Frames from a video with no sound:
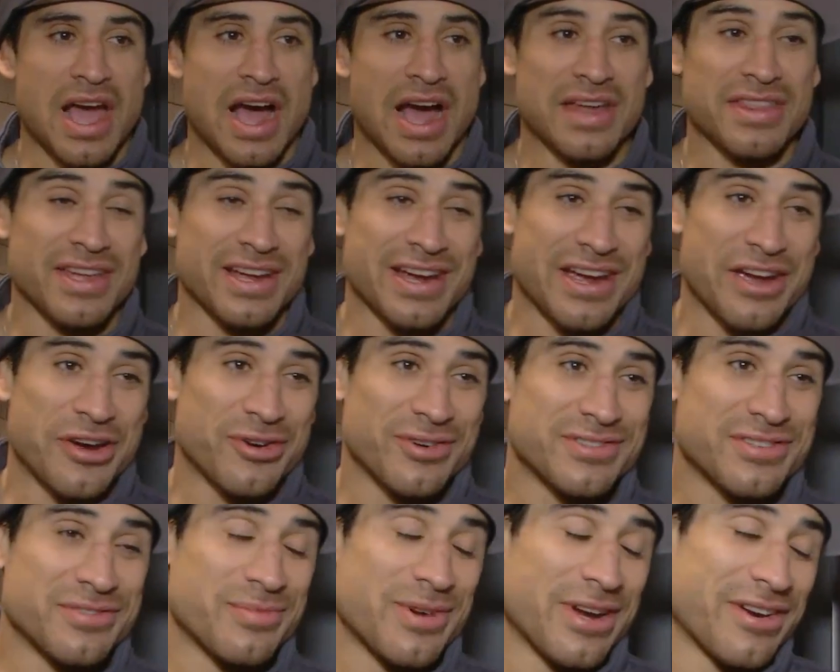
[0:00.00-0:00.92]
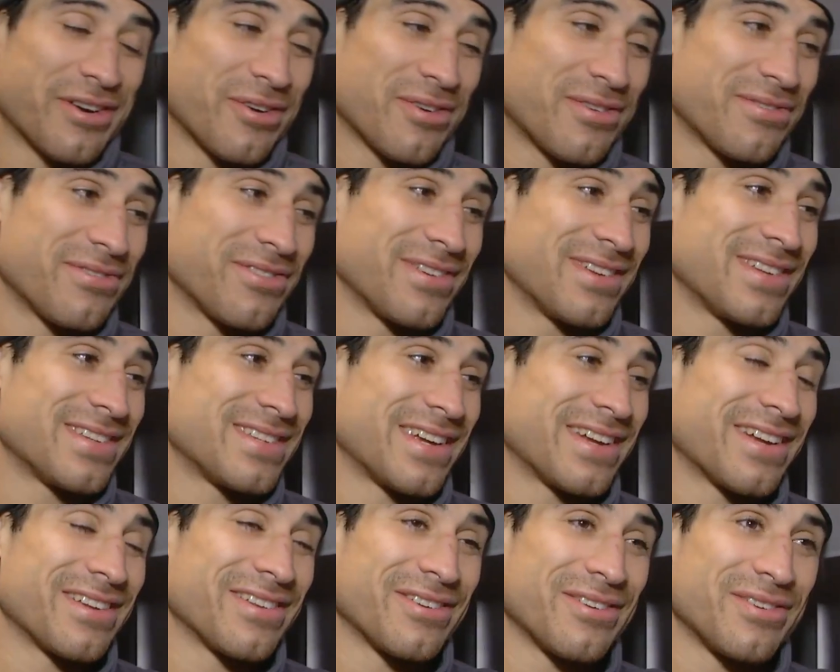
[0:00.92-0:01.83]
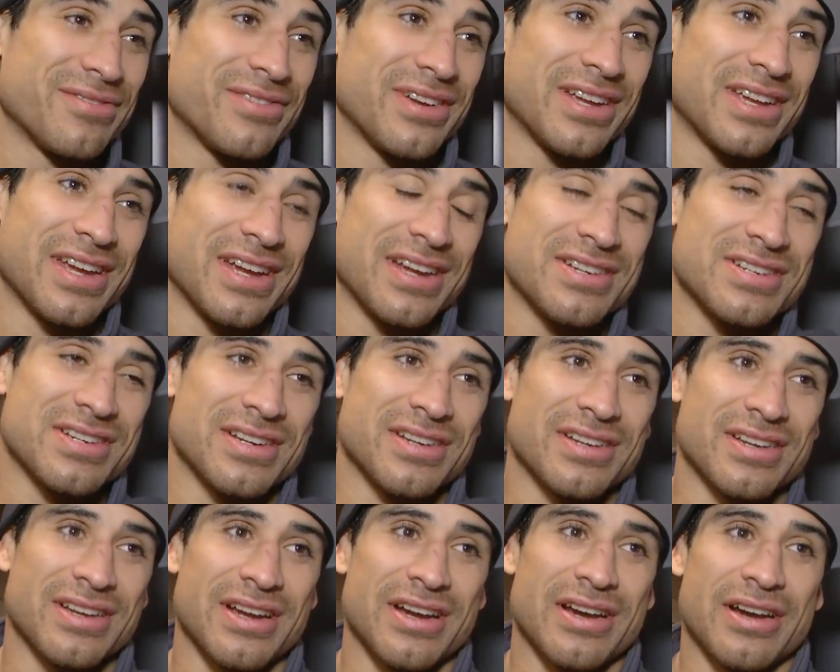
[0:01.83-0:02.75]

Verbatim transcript: I think I owe it to my girlfriend to take a little vacation.